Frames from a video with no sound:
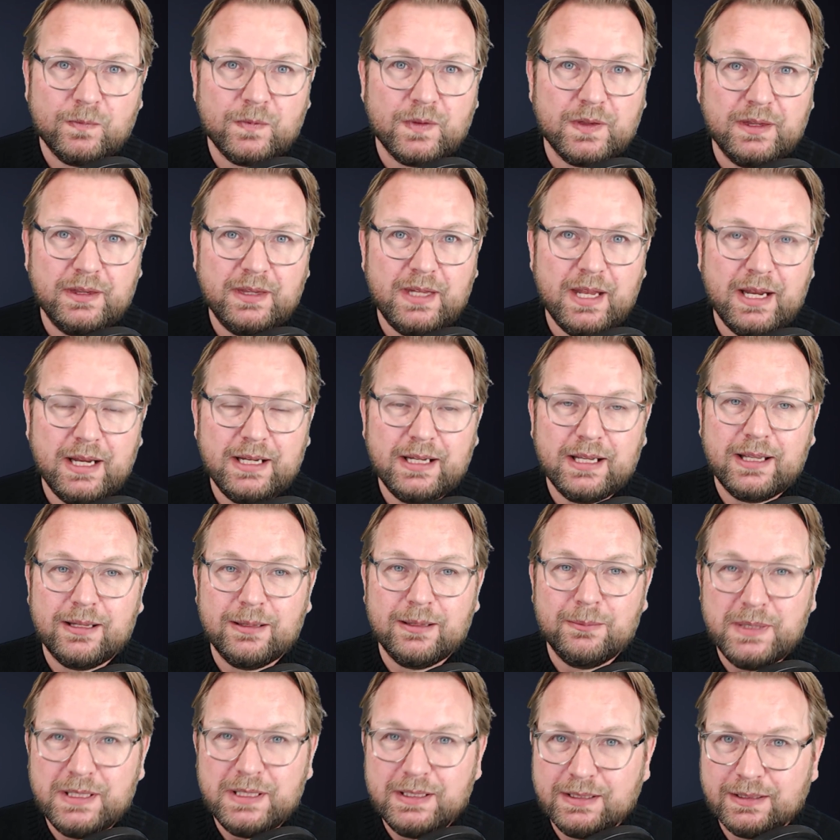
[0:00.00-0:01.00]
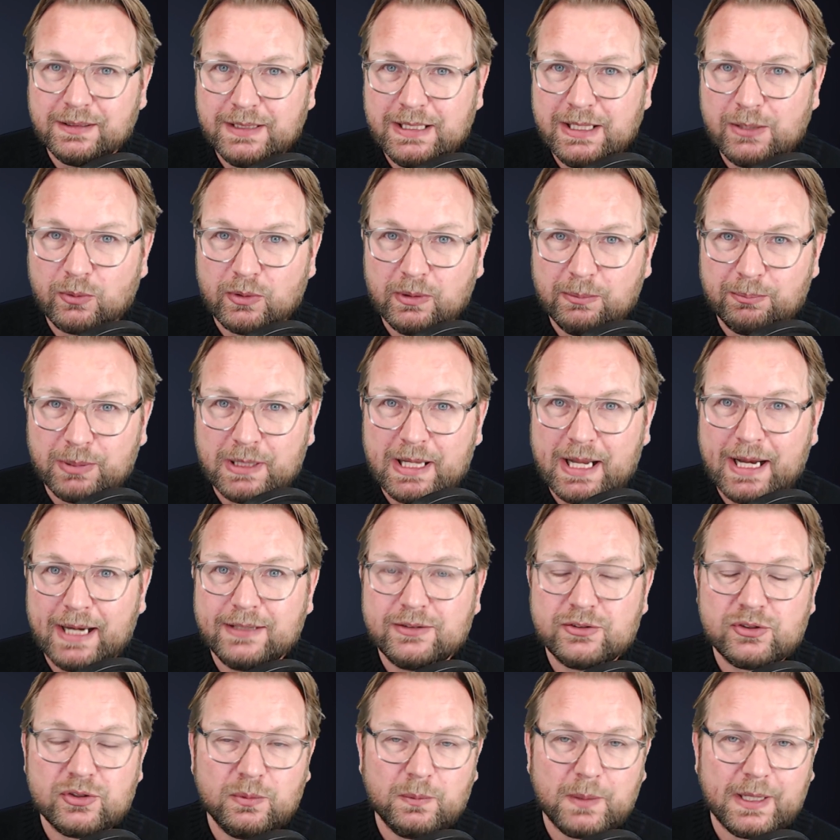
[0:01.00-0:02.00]
They immediately
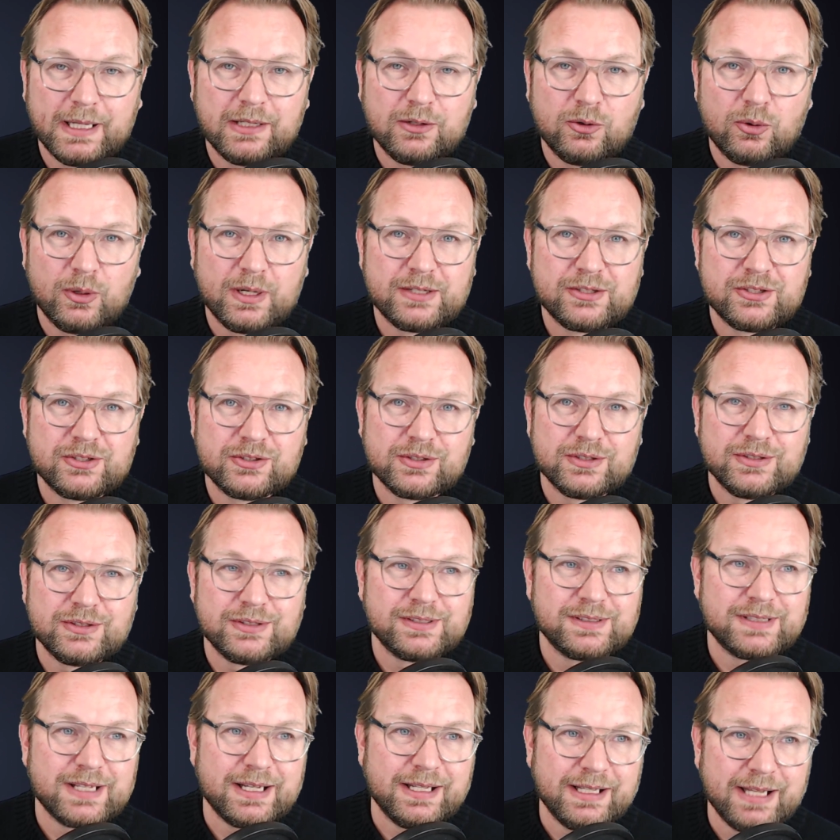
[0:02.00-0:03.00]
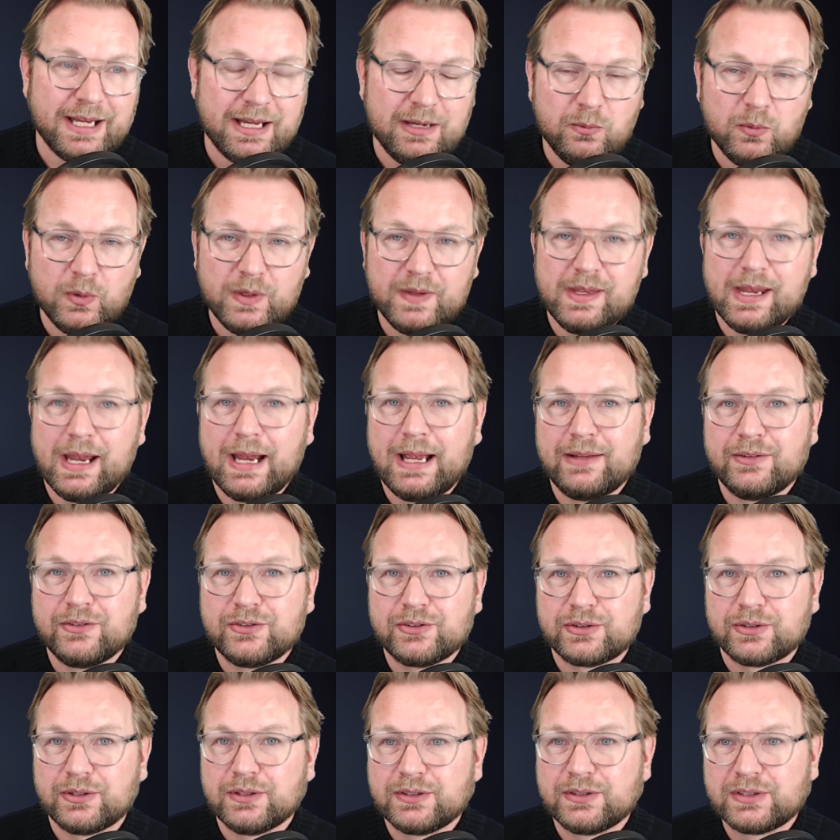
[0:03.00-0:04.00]
replied to my questions. They came with
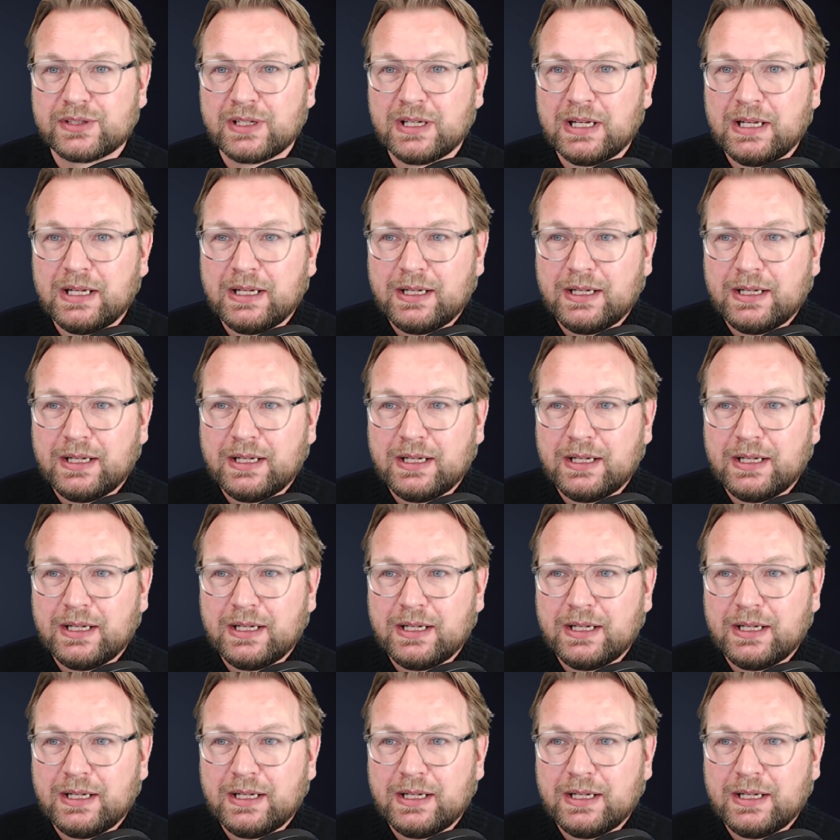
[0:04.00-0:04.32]
answers.